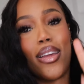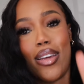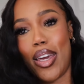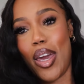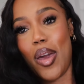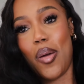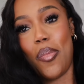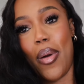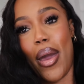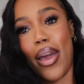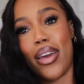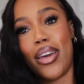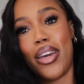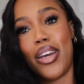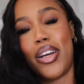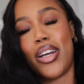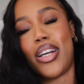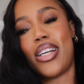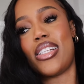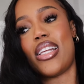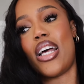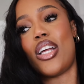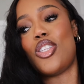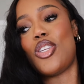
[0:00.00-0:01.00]
get back here.
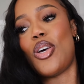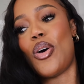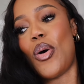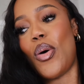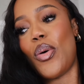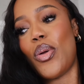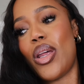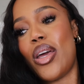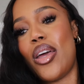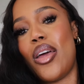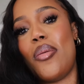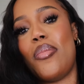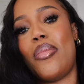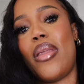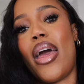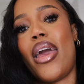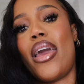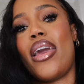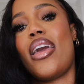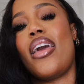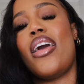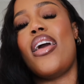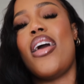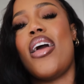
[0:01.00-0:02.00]
Because I told him,
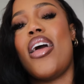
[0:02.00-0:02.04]
like,